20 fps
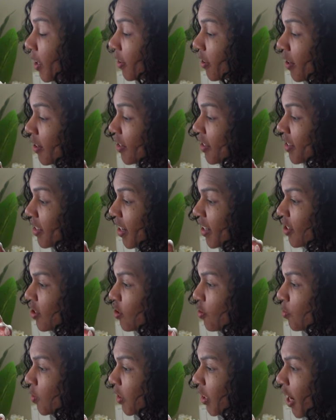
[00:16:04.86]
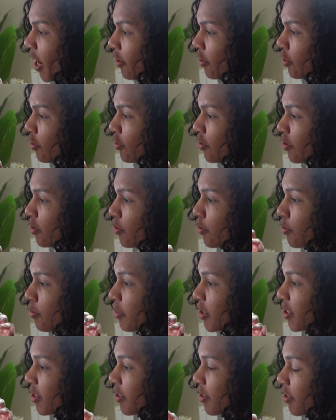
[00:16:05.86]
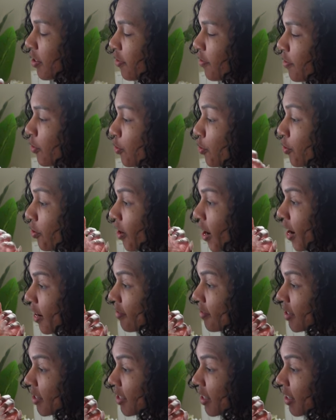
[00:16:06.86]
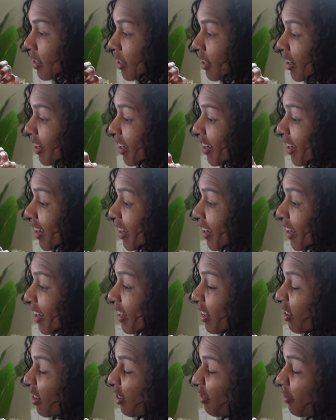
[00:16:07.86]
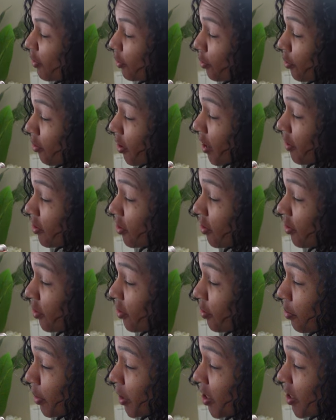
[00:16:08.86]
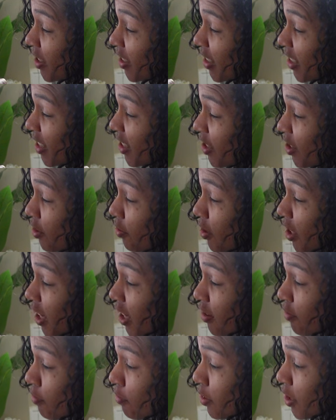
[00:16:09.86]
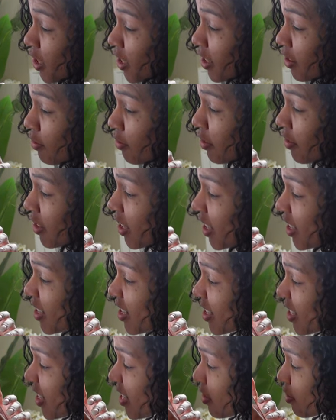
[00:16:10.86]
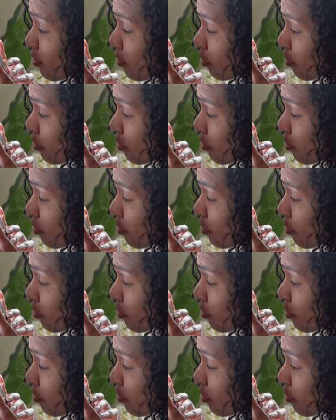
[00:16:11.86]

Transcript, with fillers: A lot of sites don't allow you to zoom into their photographs. The photographs are a little pixelated so you can't read that it says